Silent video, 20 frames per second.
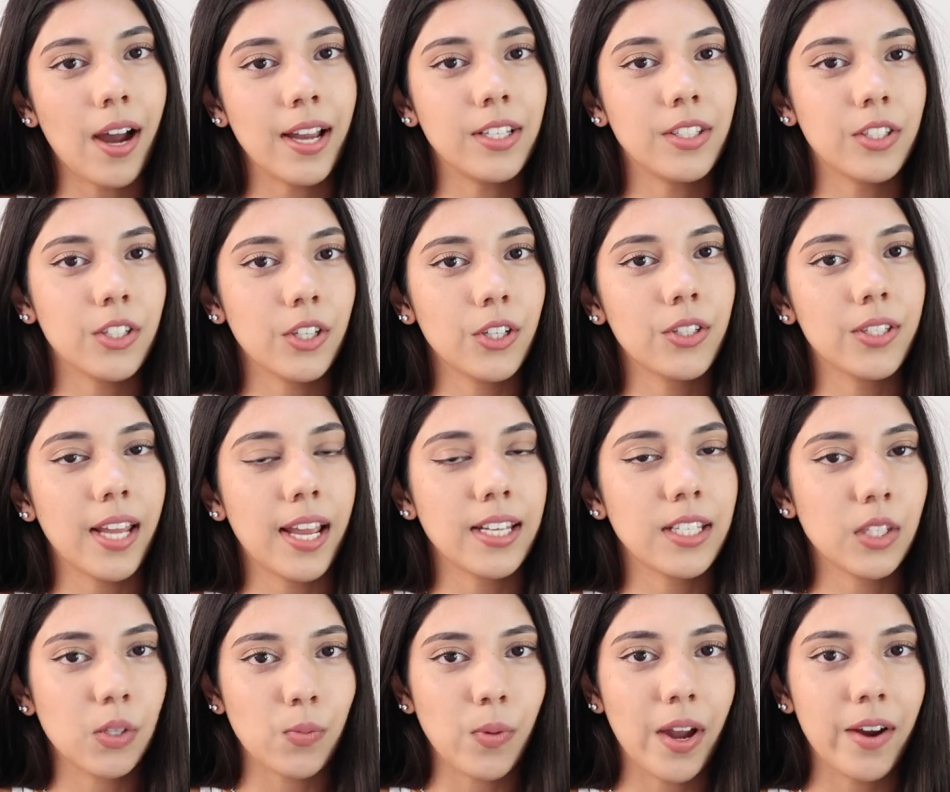I do
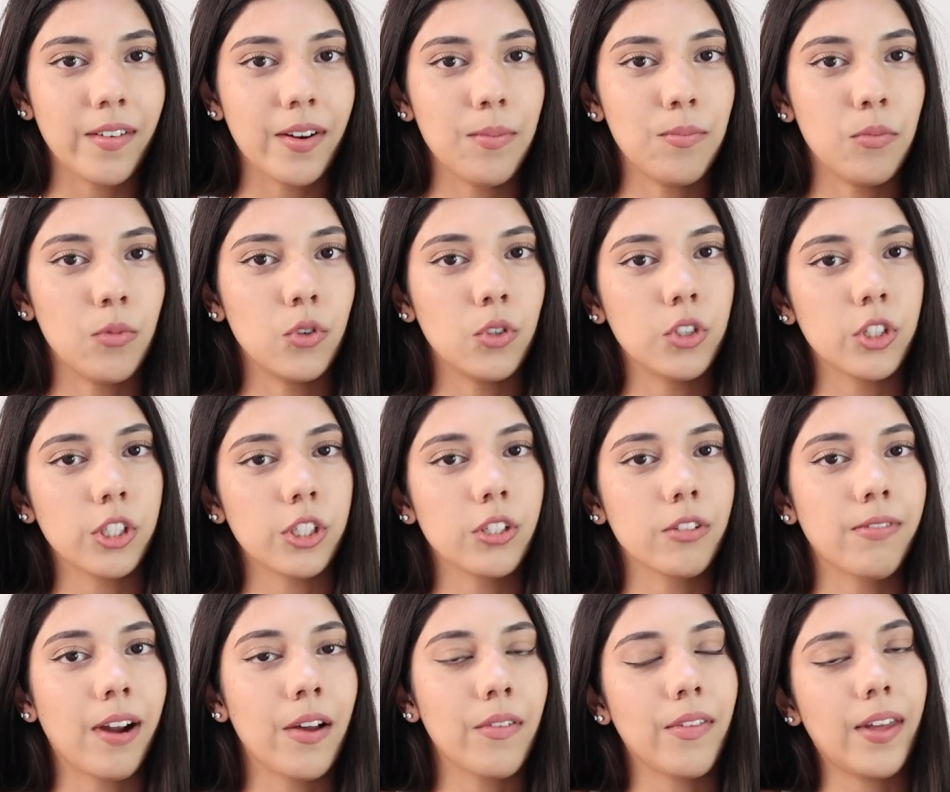tend to wear it more just
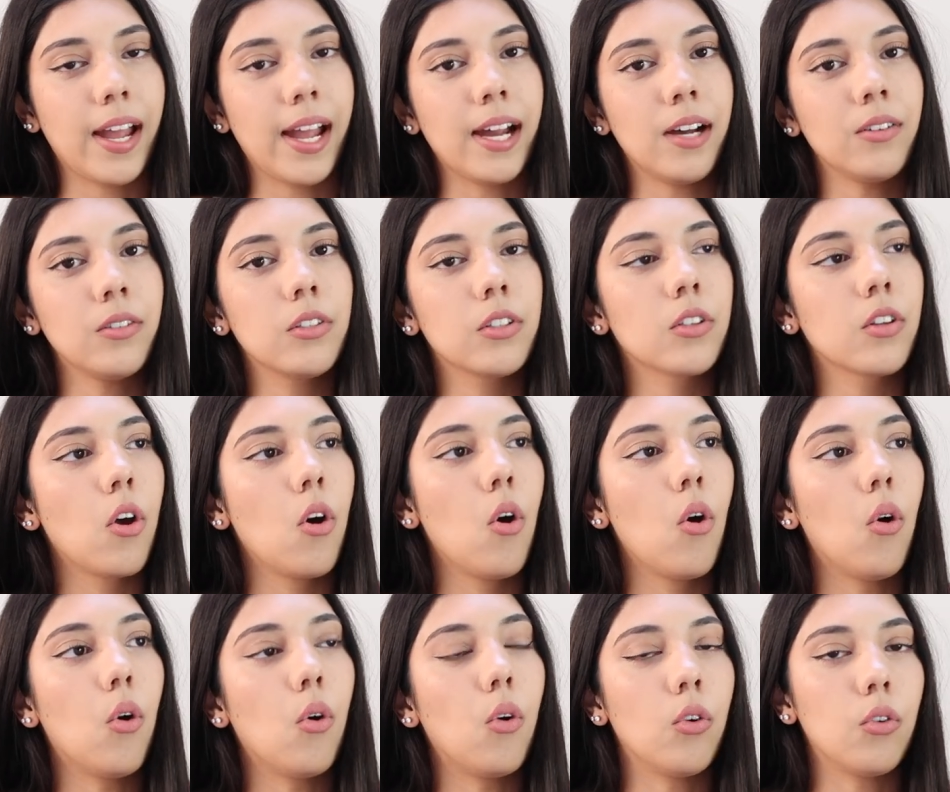around the house
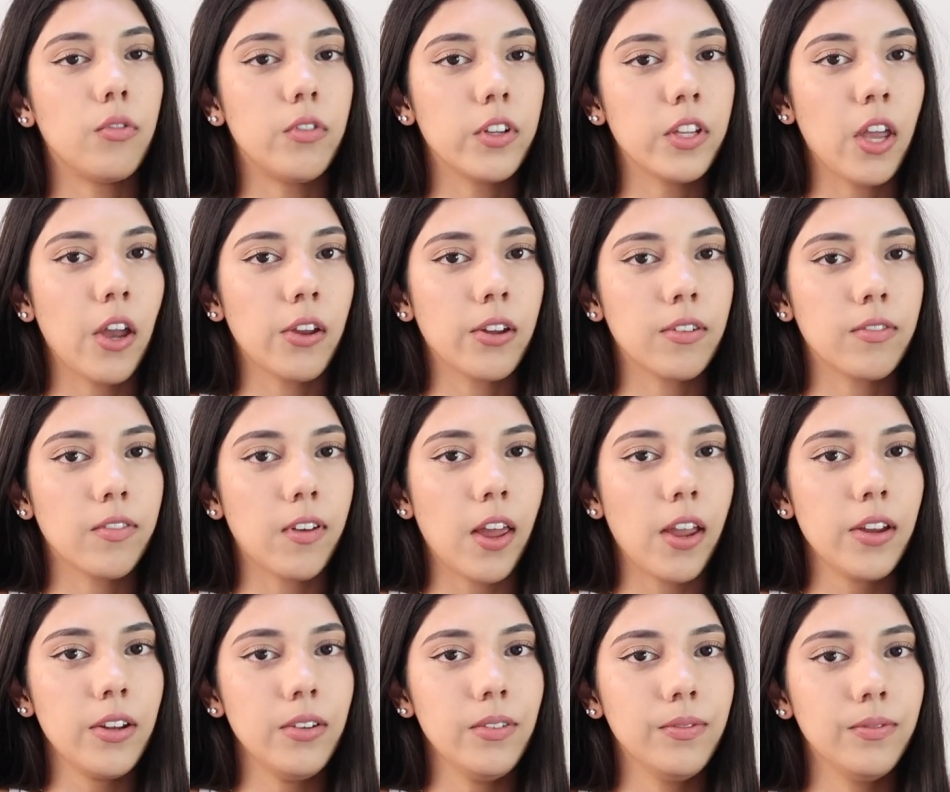or for yoga
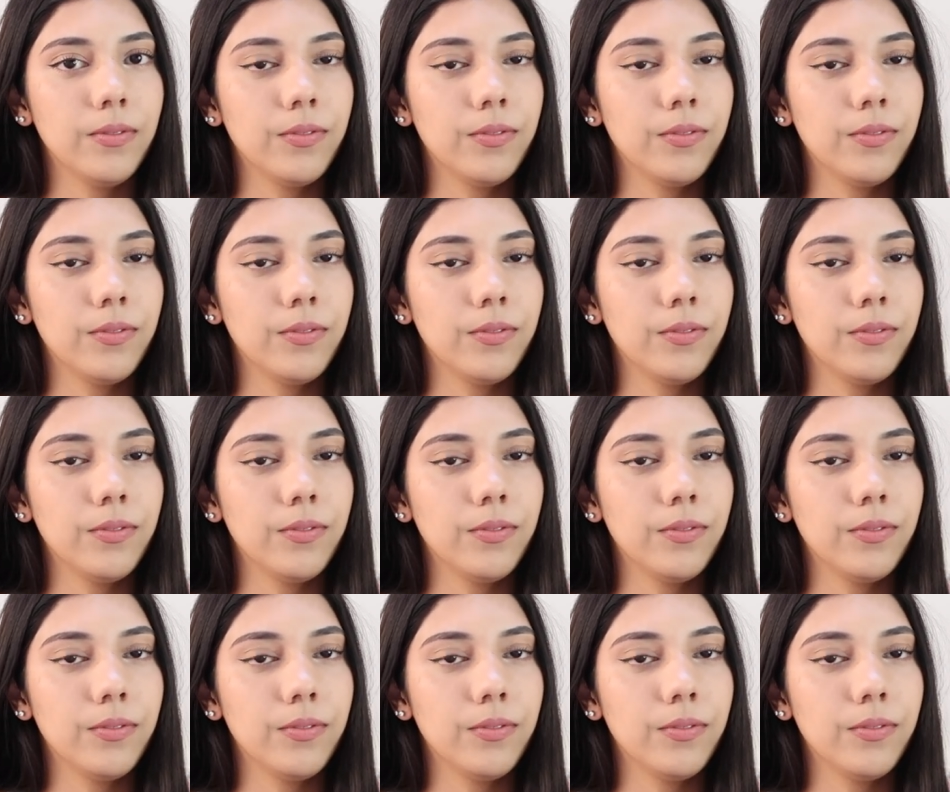flow.